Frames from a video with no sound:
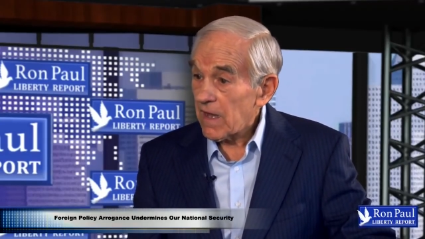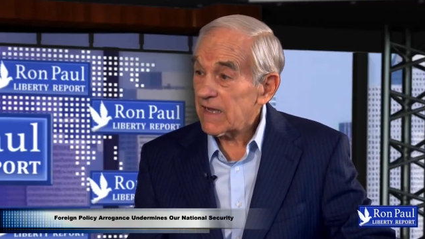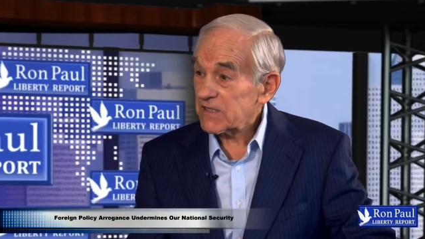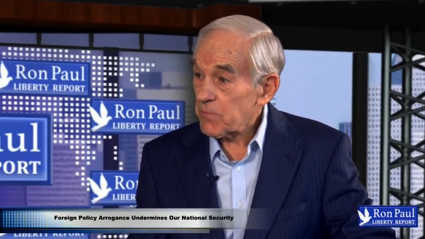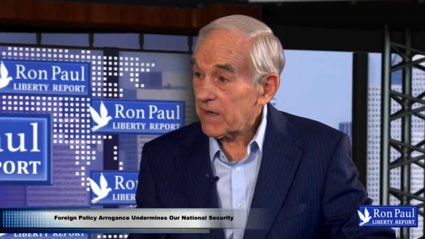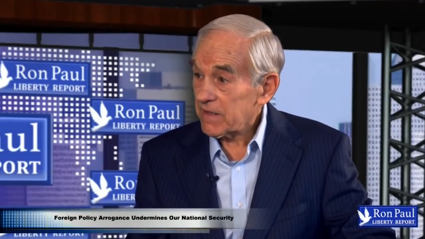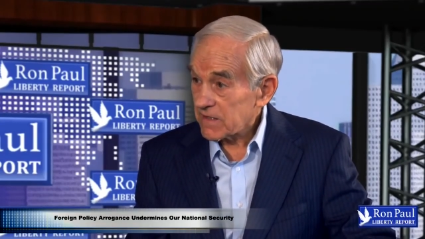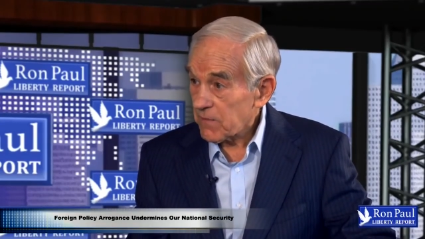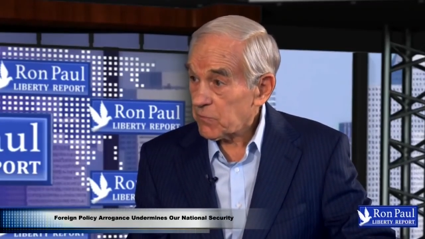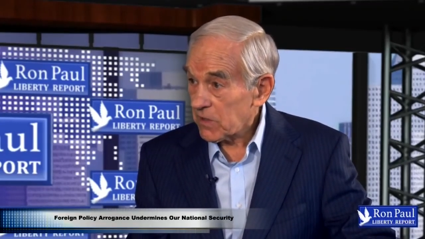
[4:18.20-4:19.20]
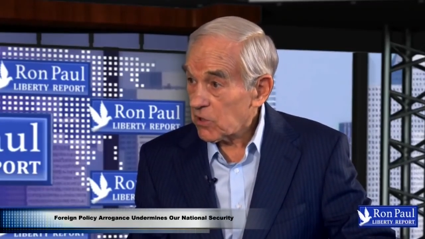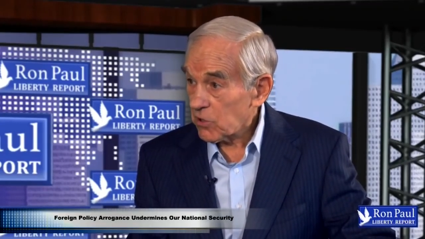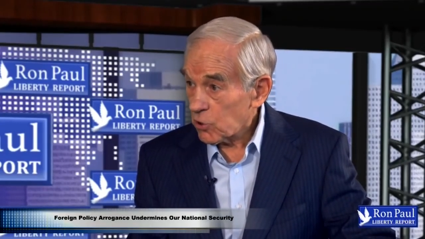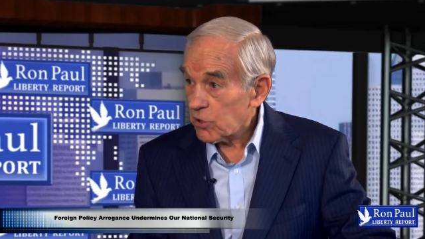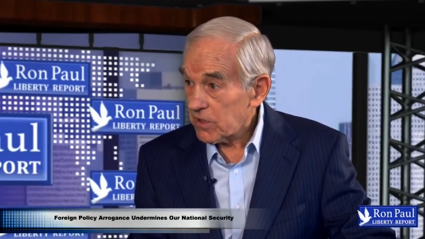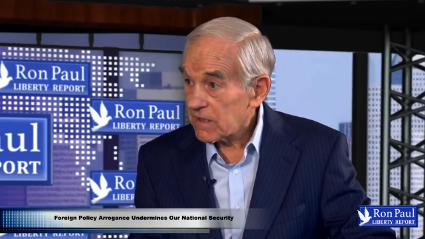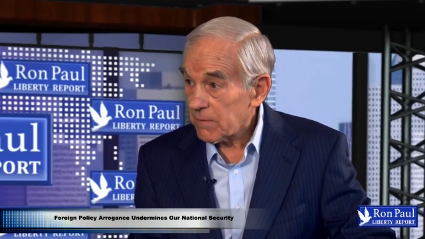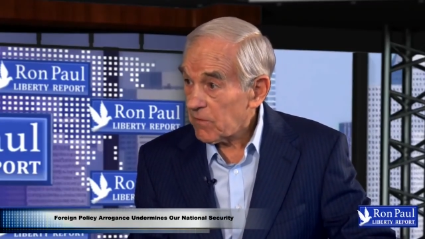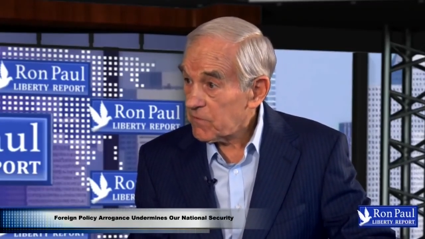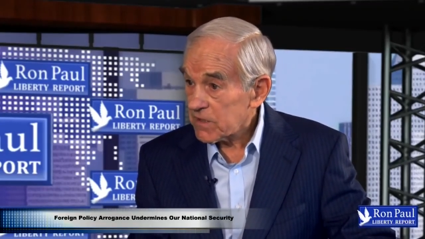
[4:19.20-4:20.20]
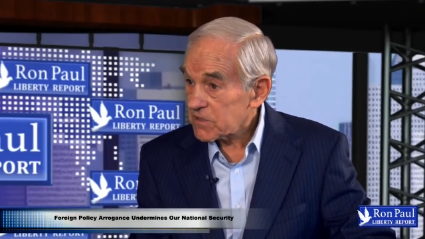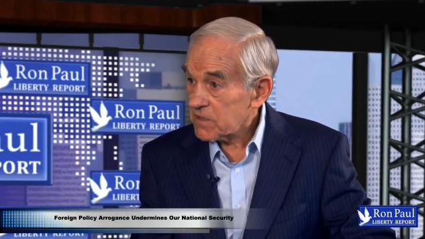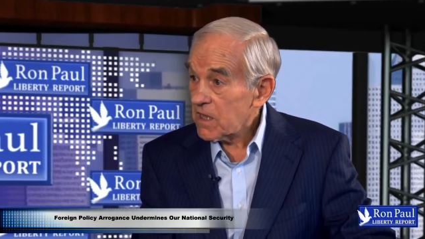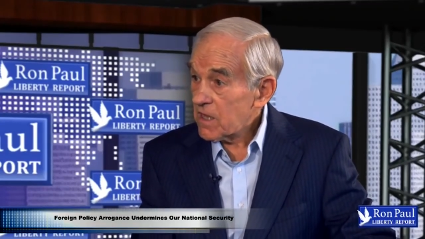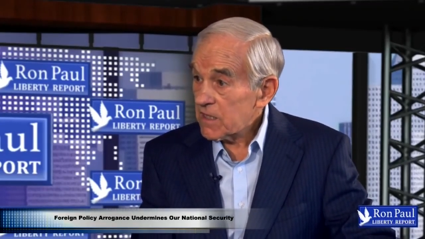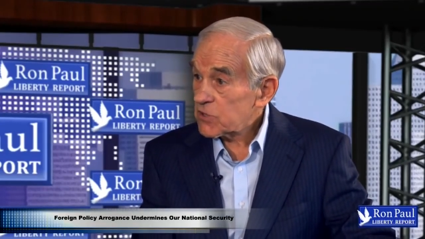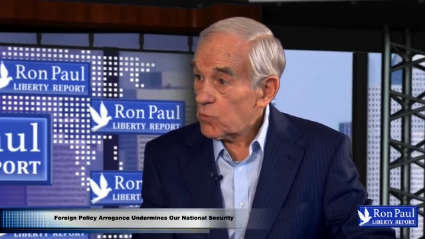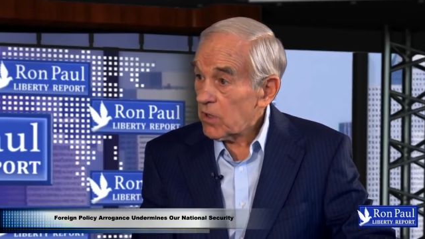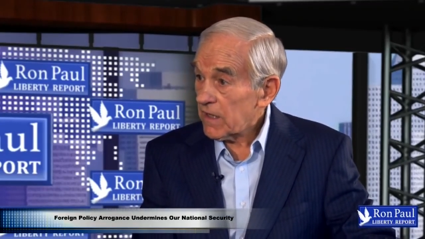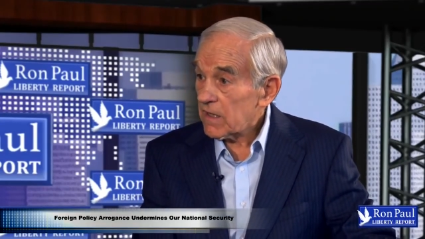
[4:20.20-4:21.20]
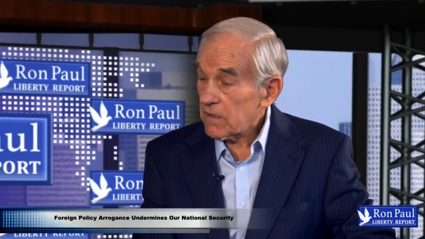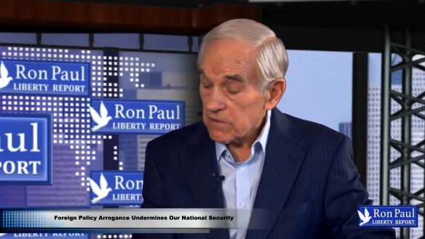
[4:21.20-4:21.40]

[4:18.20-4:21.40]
expecting something good to come of this, and this will end.